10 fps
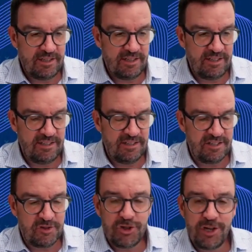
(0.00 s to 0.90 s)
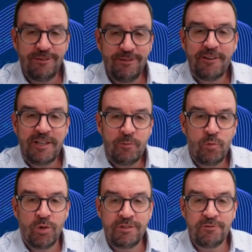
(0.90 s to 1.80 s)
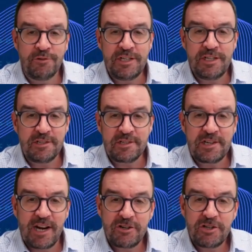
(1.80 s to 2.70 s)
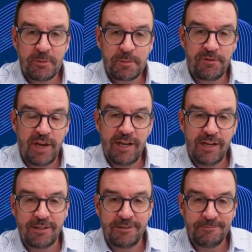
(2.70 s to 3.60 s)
there's generally one reason startups fail,